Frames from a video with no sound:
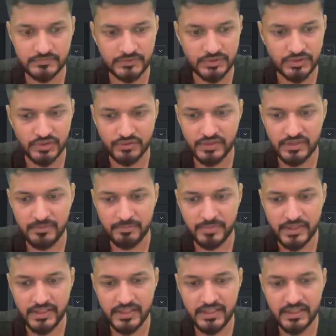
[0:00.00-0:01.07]
So we'll
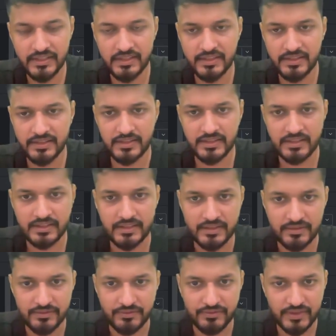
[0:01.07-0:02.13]
print
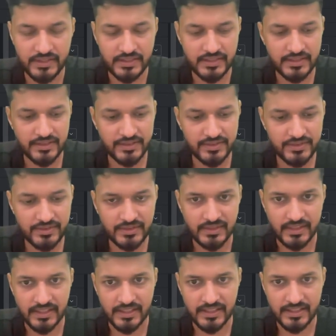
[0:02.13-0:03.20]
fizz,
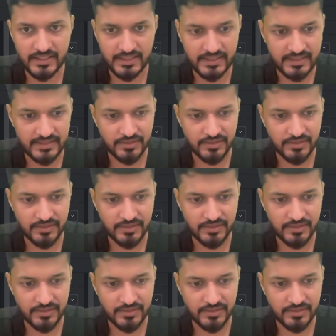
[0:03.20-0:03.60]
and let's